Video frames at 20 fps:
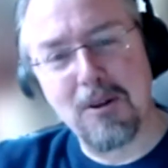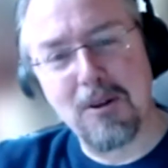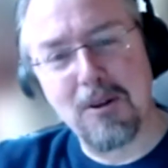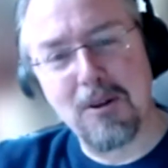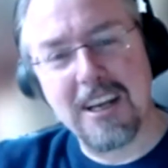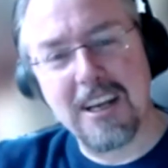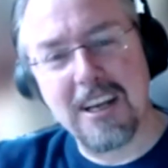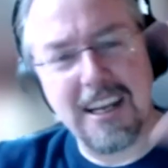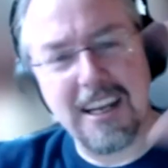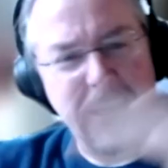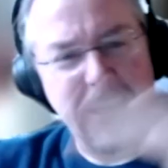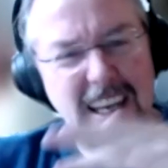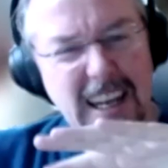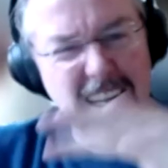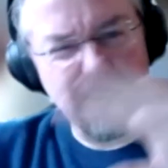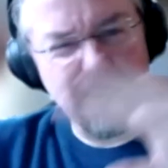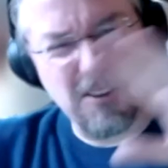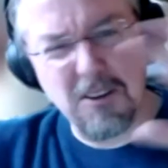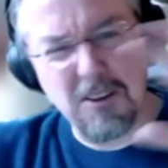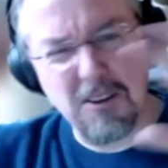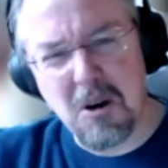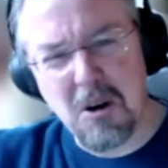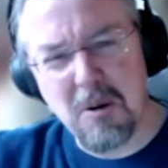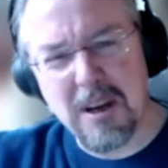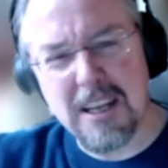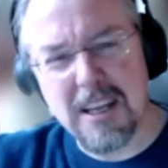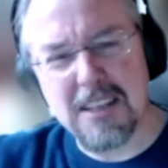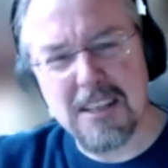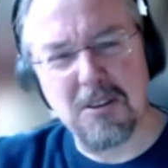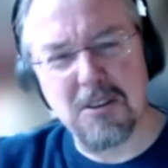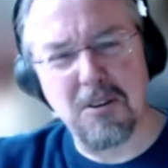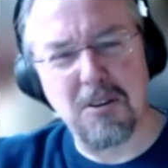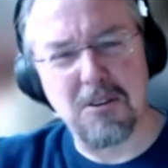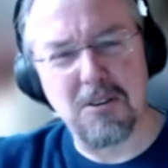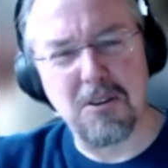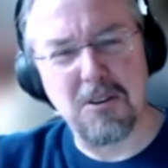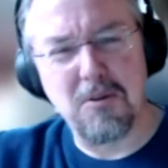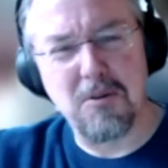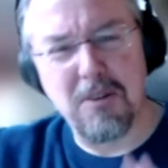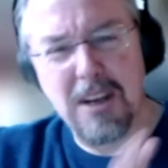are kind of getting to know it or
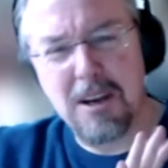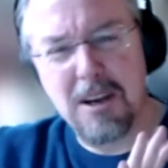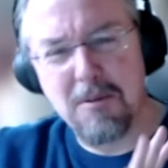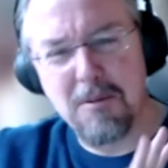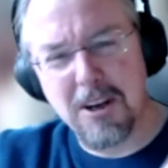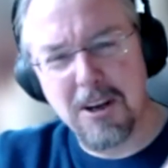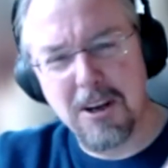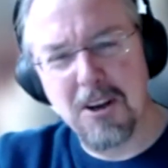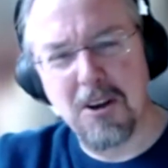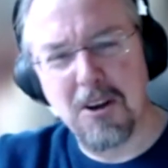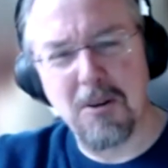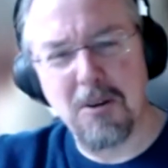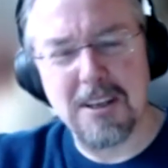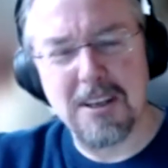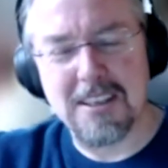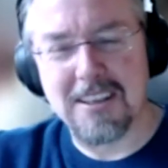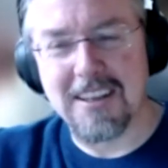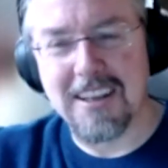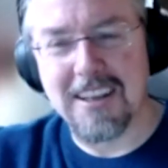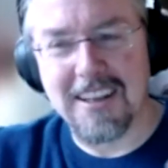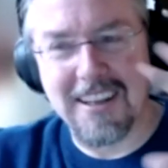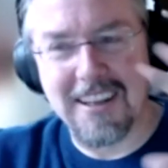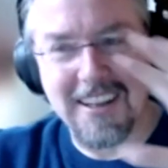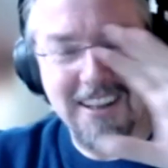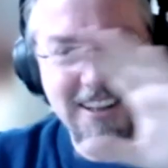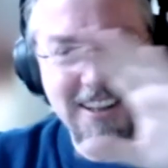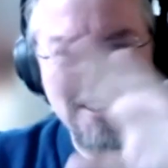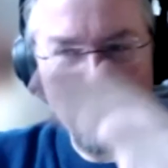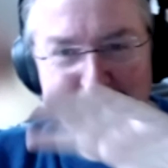don't really want to know it, and then